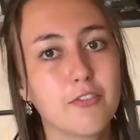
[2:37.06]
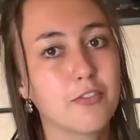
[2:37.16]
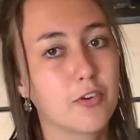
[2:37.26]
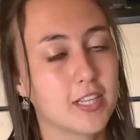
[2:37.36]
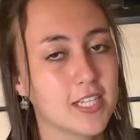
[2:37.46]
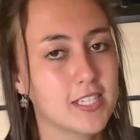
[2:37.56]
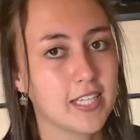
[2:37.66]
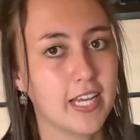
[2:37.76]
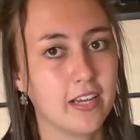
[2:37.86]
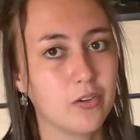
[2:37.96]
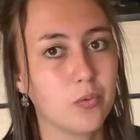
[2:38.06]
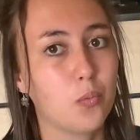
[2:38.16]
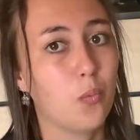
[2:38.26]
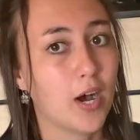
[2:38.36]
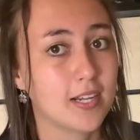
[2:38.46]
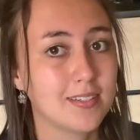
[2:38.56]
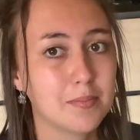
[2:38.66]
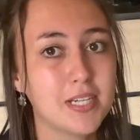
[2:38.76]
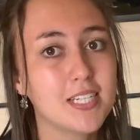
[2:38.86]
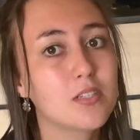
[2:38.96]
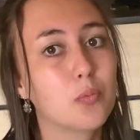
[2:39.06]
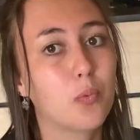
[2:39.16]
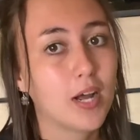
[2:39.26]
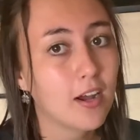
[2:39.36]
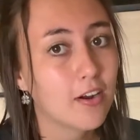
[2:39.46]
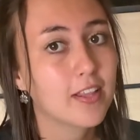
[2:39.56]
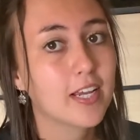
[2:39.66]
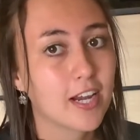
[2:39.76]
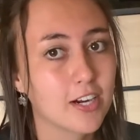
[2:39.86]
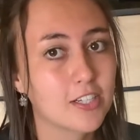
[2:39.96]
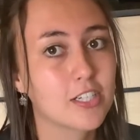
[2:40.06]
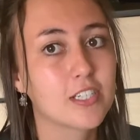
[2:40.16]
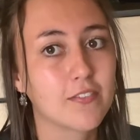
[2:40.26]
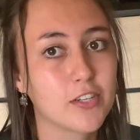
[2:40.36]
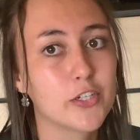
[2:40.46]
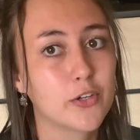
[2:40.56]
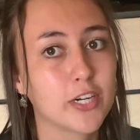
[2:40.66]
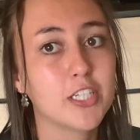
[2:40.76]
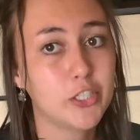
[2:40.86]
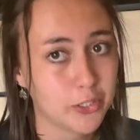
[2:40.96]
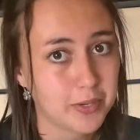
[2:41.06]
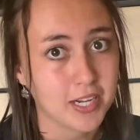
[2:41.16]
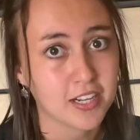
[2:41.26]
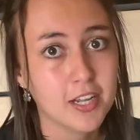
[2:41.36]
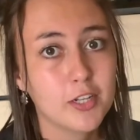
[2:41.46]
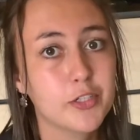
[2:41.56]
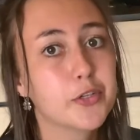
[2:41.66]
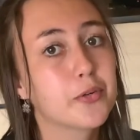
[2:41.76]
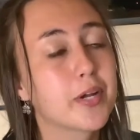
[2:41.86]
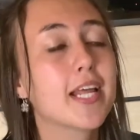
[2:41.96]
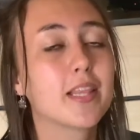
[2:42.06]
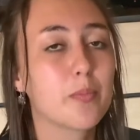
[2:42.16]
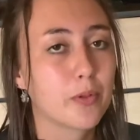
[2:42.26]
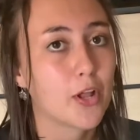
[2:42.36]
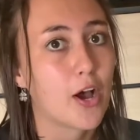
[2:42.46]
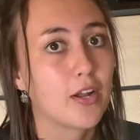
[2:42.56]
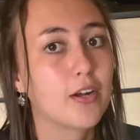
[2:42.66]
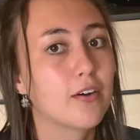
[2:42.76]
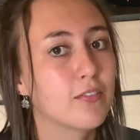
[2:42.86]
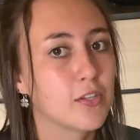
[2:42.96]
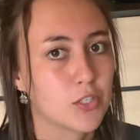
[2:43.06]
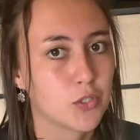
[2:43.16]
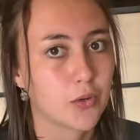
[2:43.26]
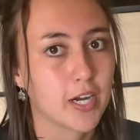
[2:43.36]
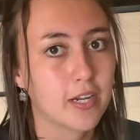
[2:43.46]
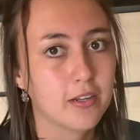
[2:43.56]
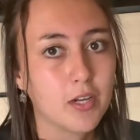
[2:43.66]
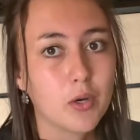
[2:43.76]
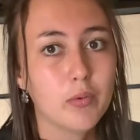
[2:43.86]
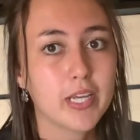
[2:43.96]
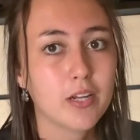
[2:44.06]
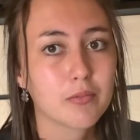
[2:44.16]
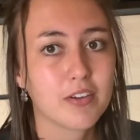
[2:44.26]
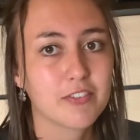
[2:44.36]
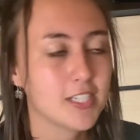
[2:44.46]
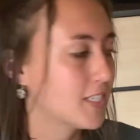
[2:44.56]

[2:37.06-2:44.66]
For this link, what means what are the characters of the story doing to create the plot of the story. We can reference